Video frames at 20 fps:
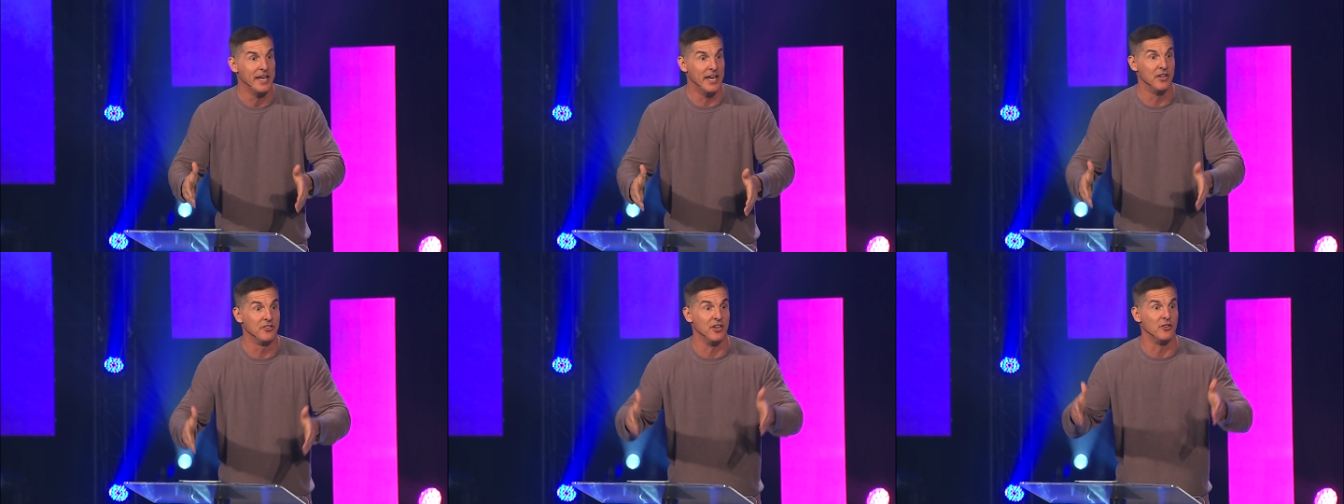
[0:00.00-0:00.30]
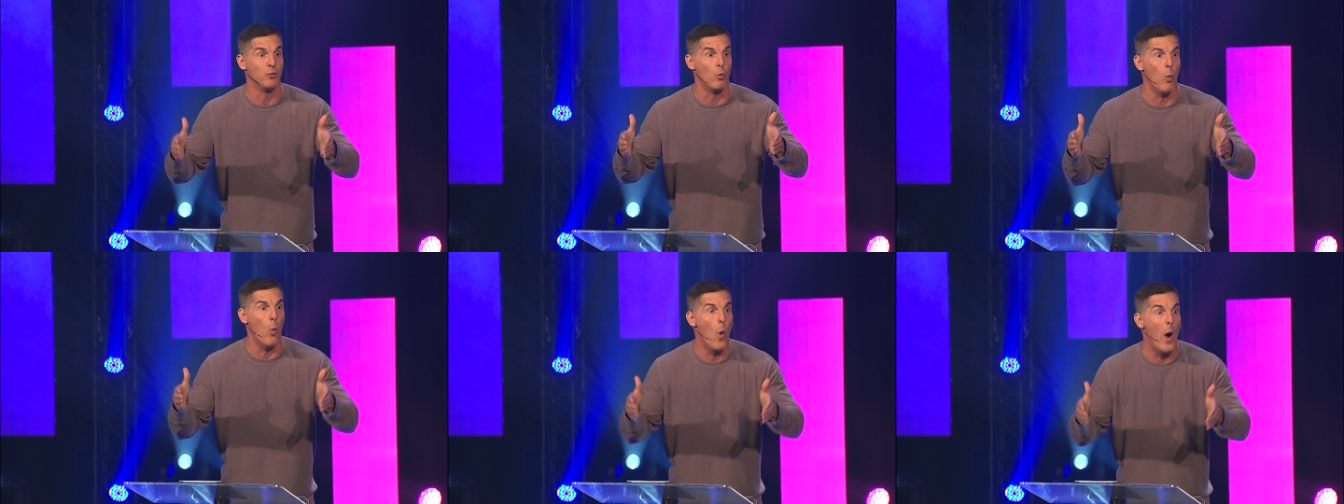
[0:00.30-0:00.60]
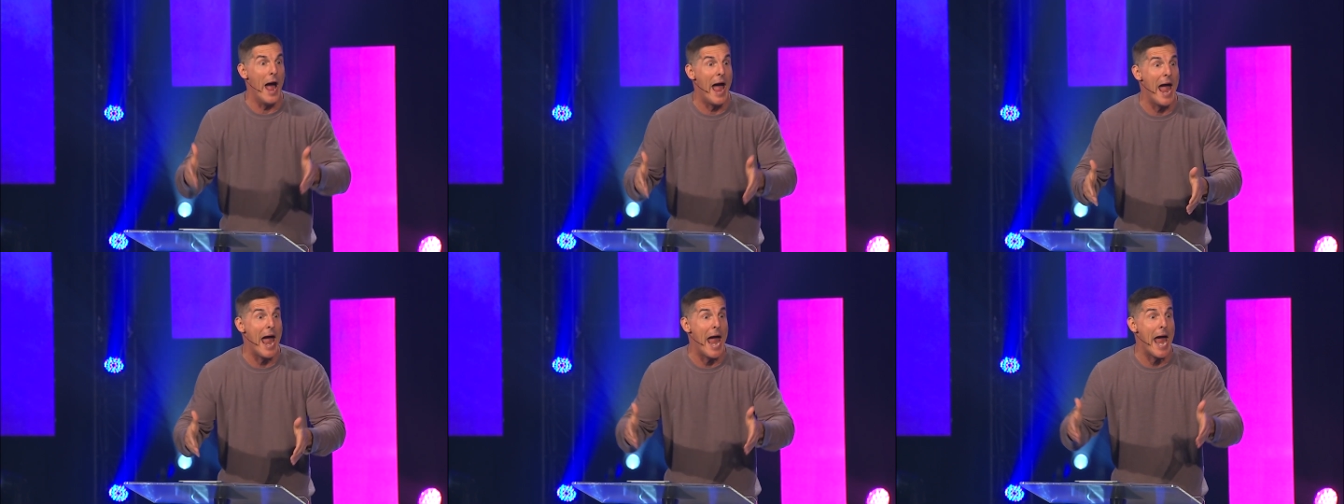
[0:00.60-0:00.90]
is it's
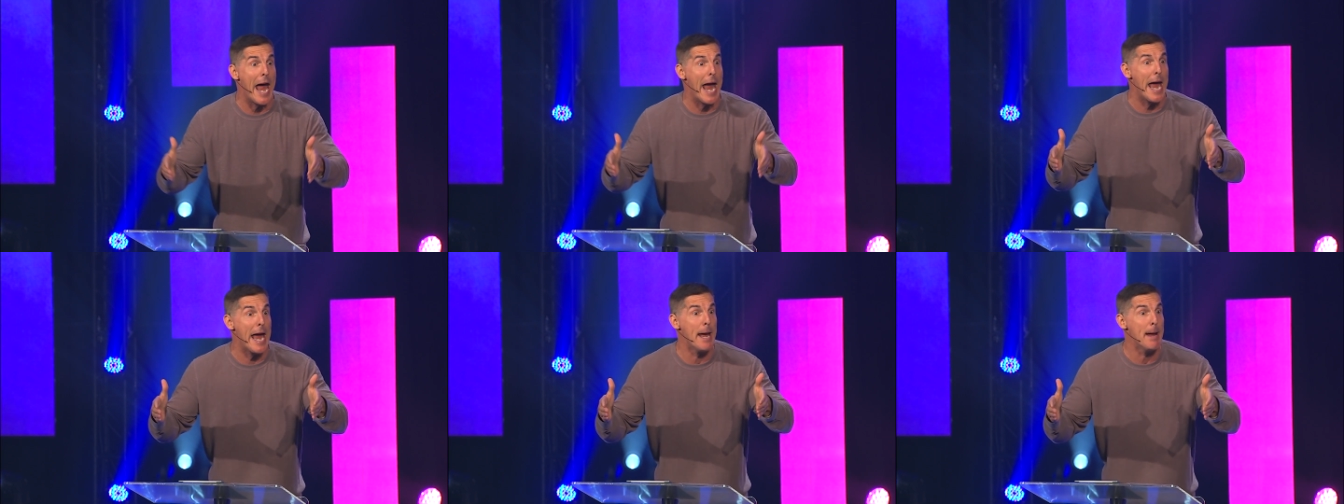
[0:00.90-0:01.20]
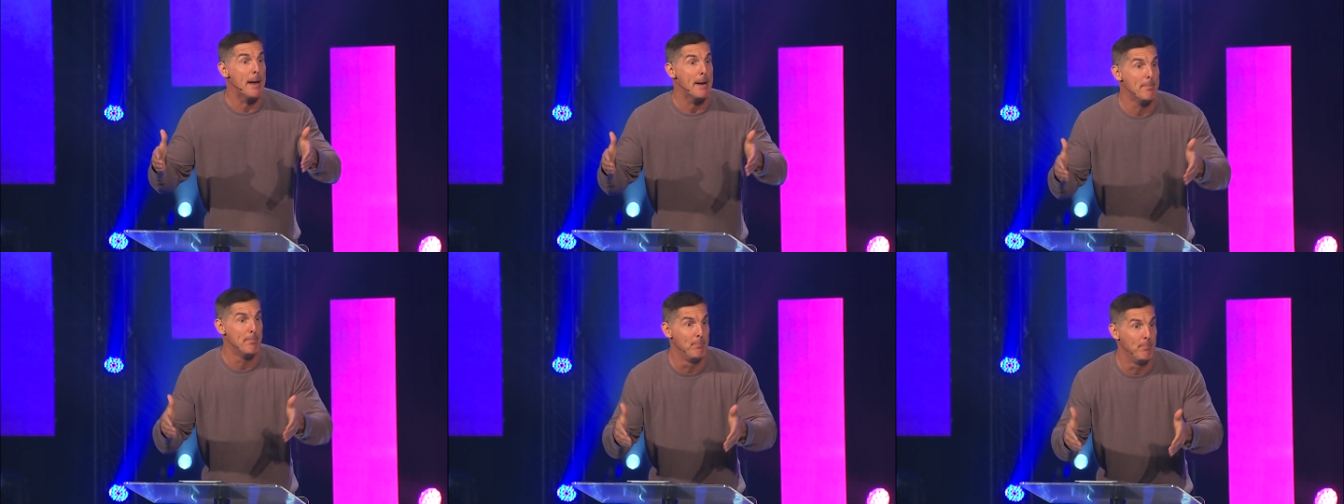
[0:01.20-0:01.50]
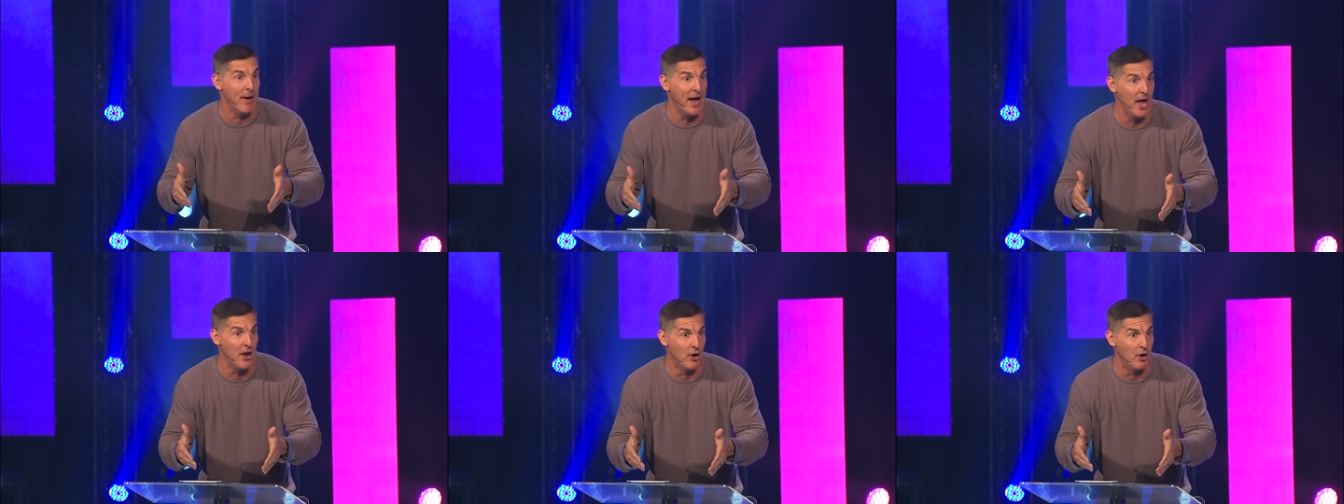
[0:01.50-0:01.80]
way
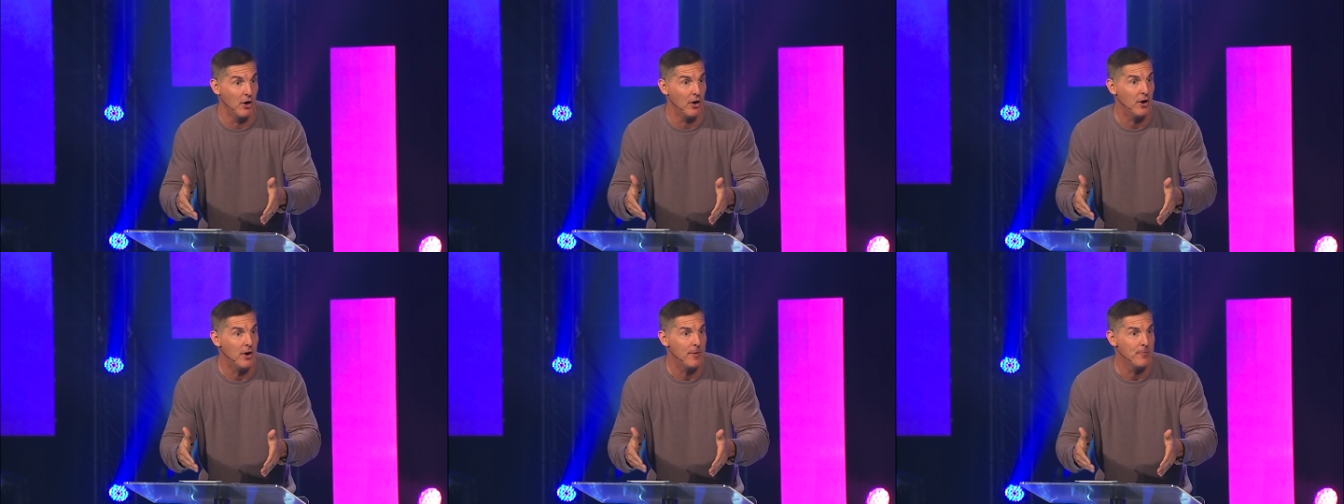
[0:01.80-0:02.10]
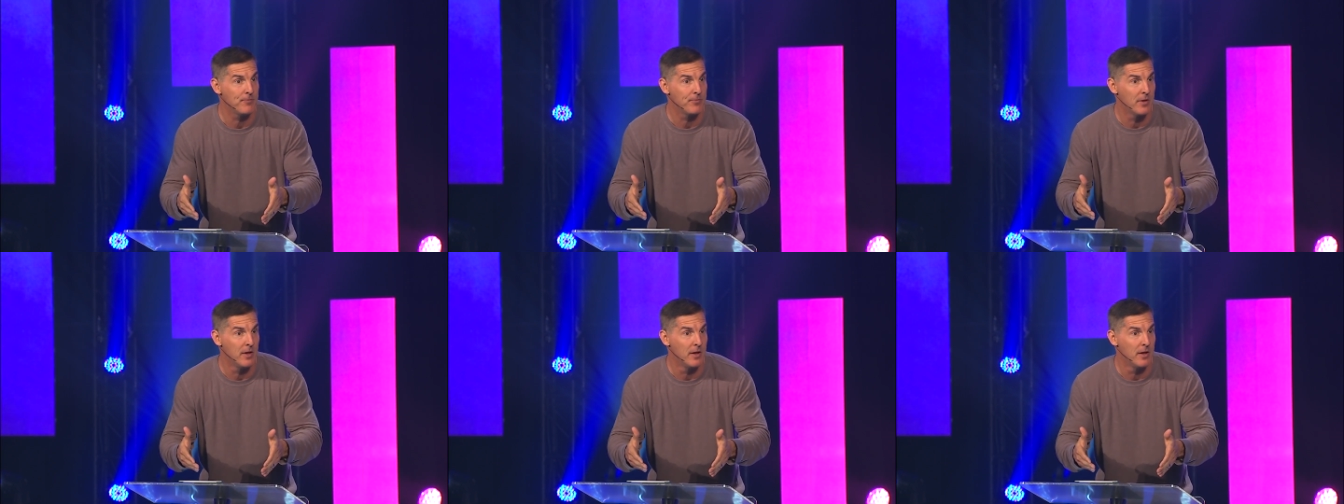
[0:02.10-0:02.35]
better